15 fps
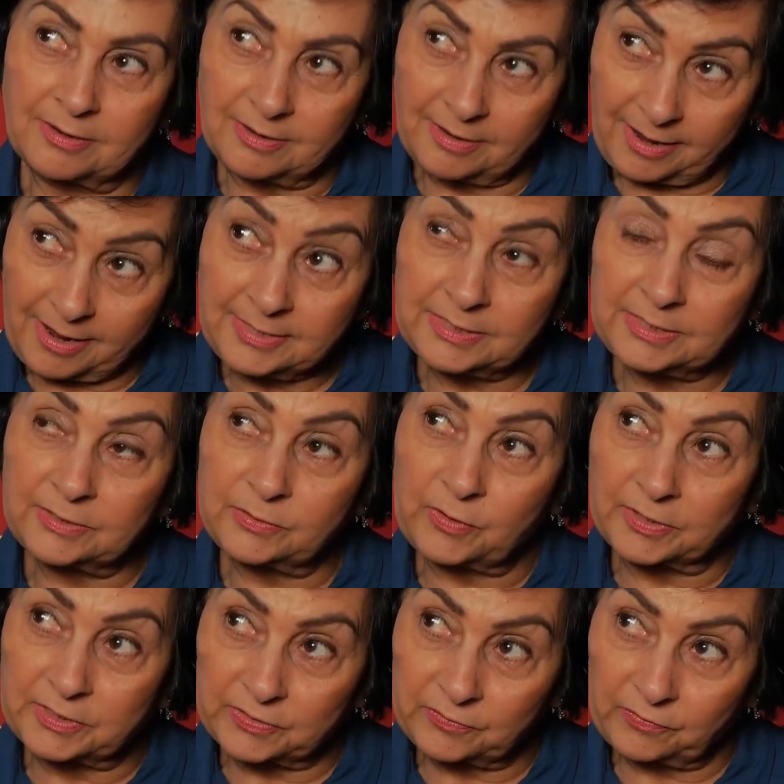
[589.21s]
Yes,
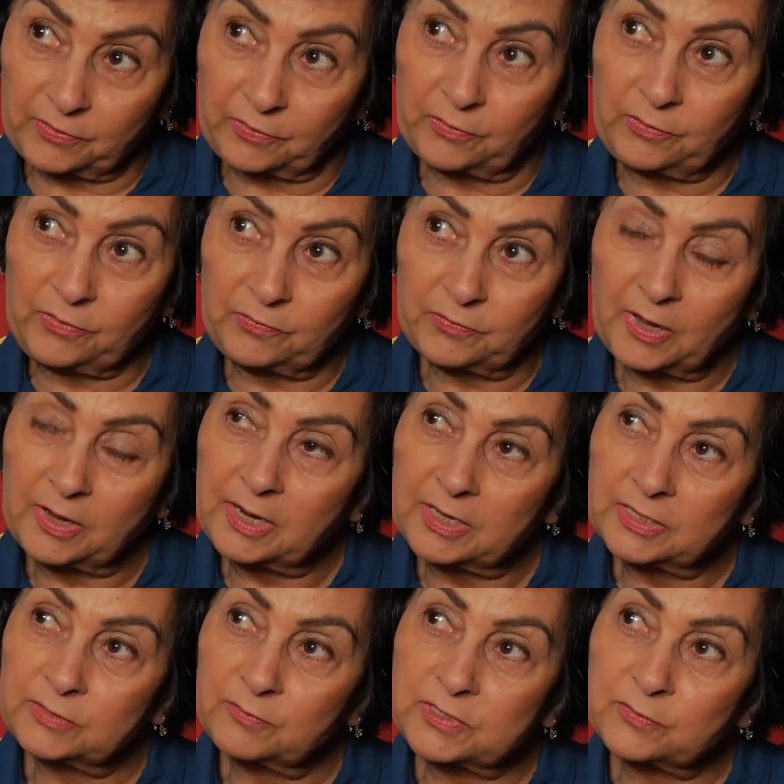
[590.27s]
quite a few.
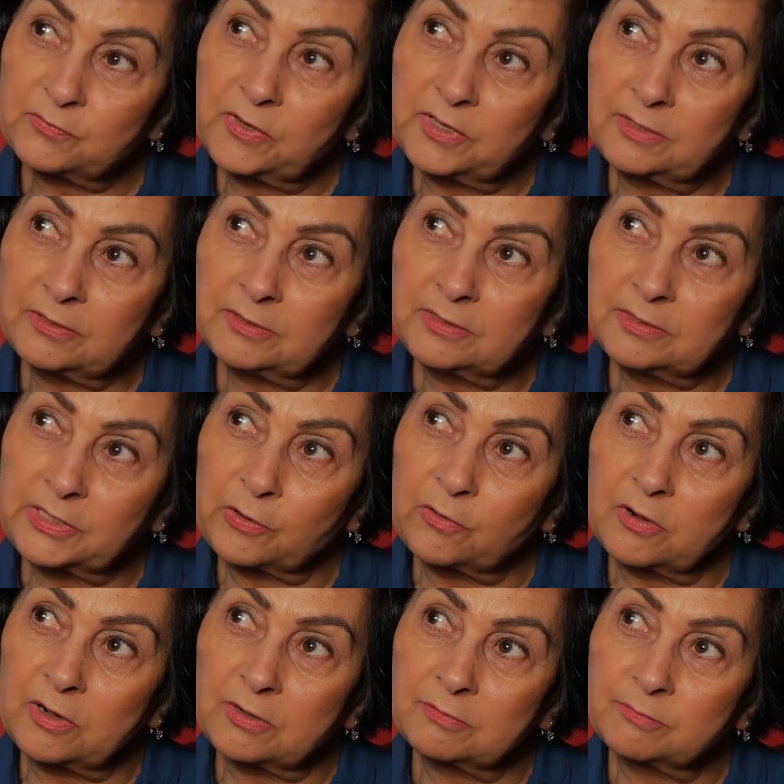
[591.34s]
There was one, the
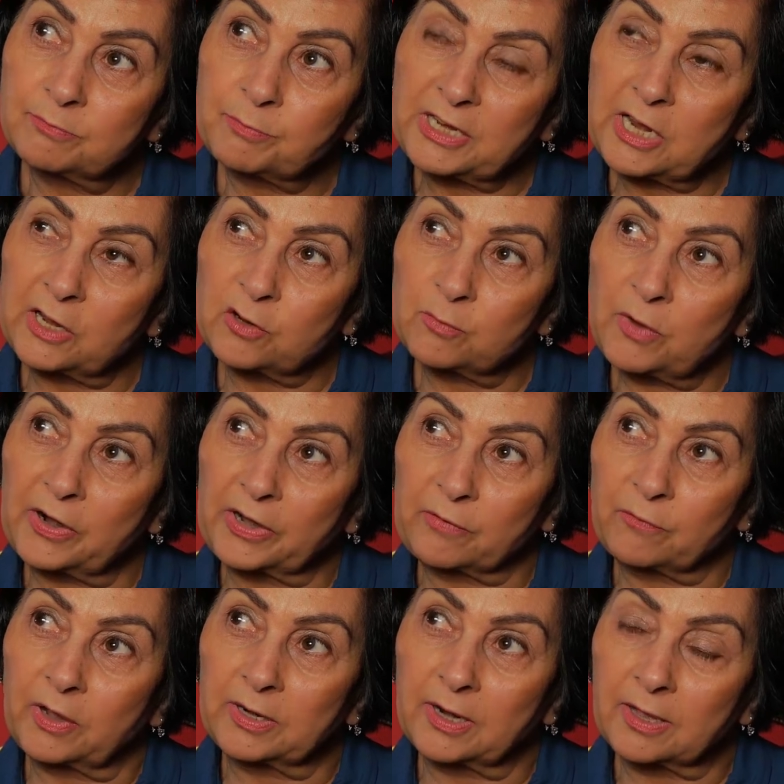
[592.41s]
old Meena Kumari
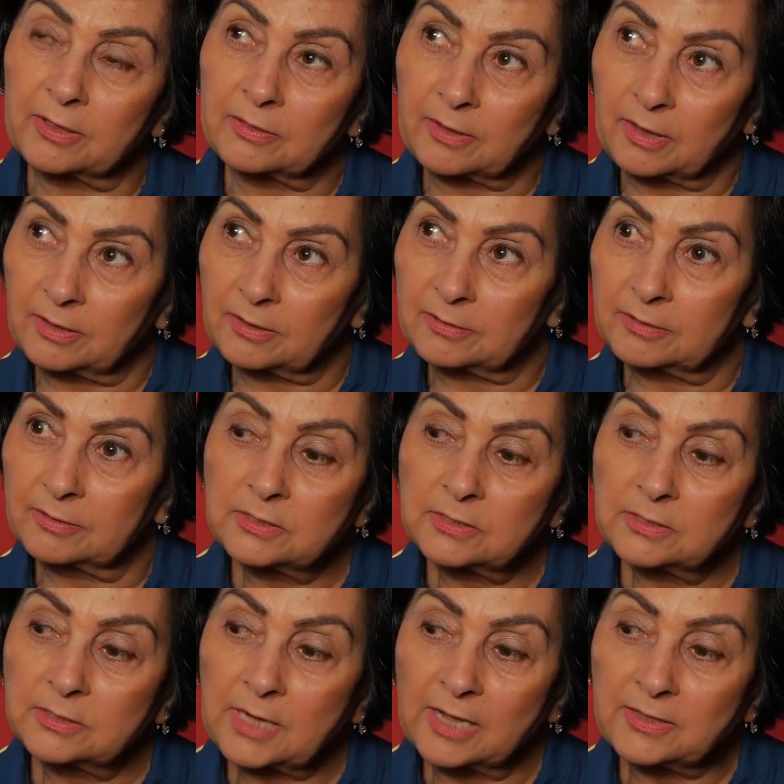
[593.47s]
one, I think.
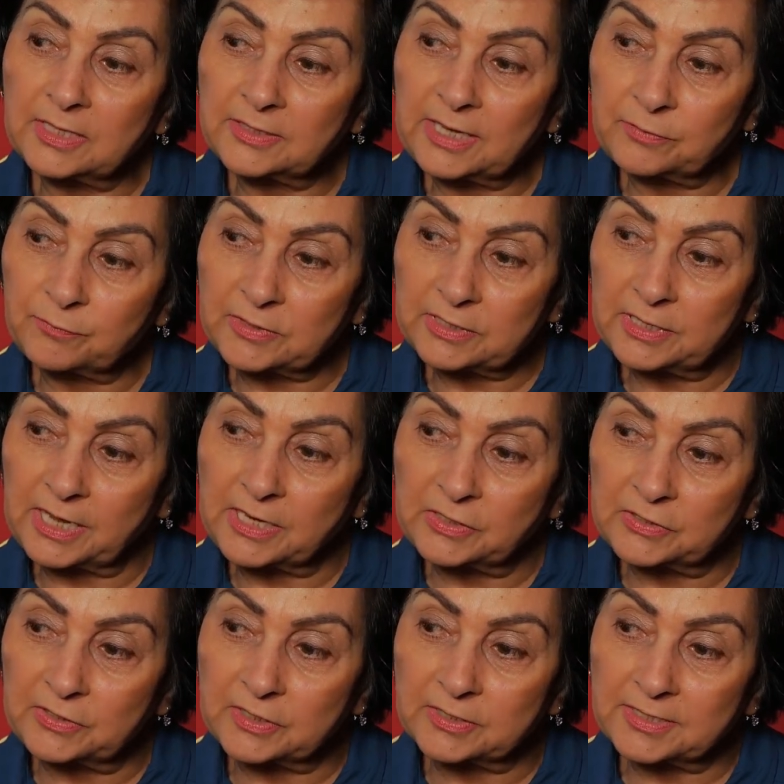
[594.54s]
I think that was
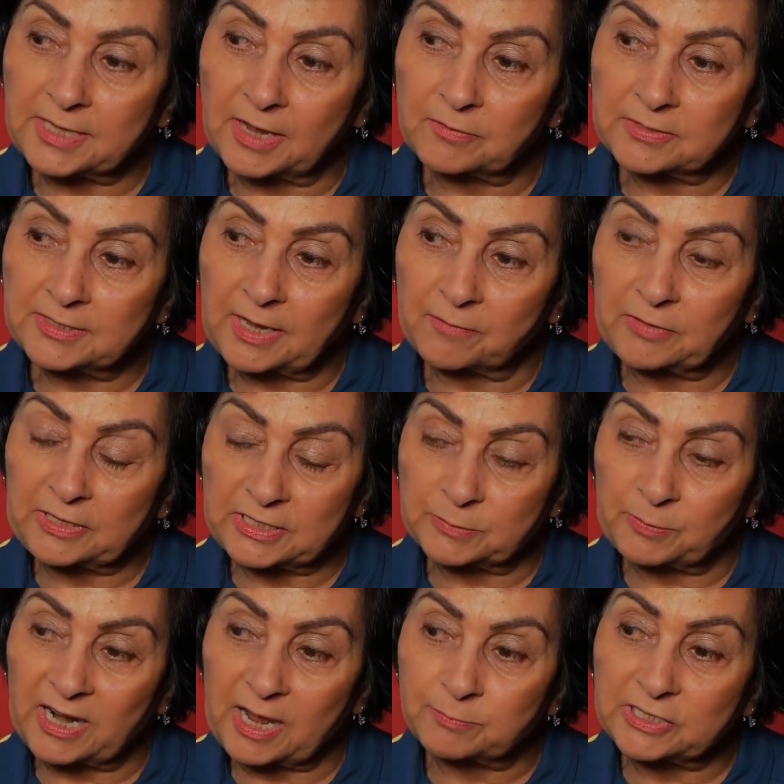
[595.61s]
later in 70s
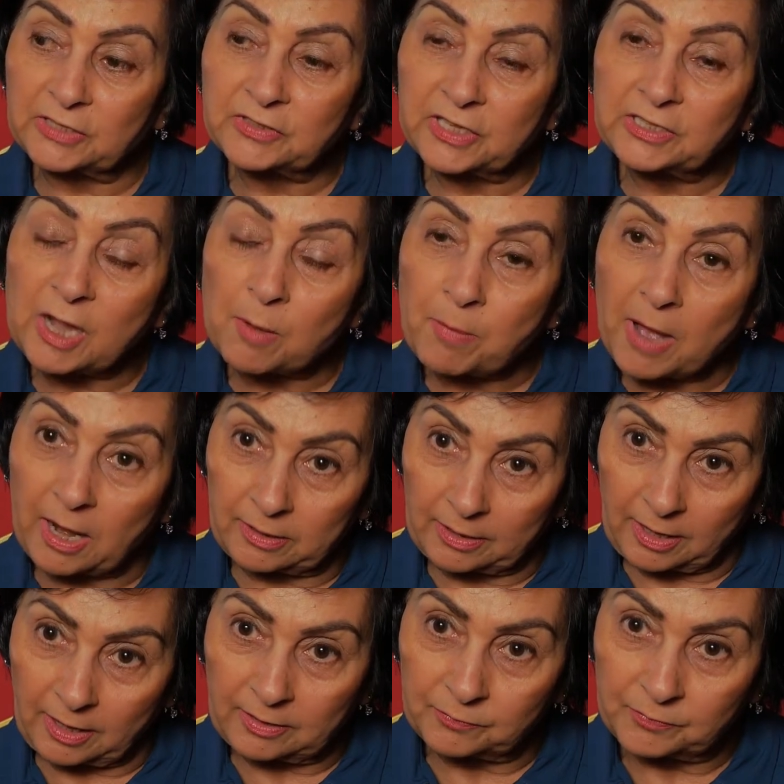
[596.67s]
perhaps. Chandan Ka
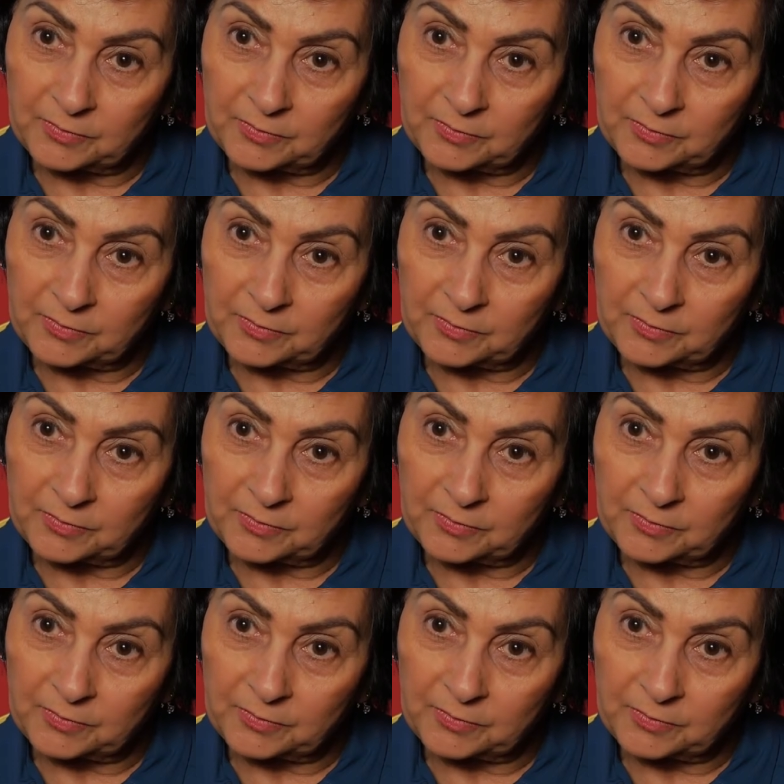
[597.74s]
Palna.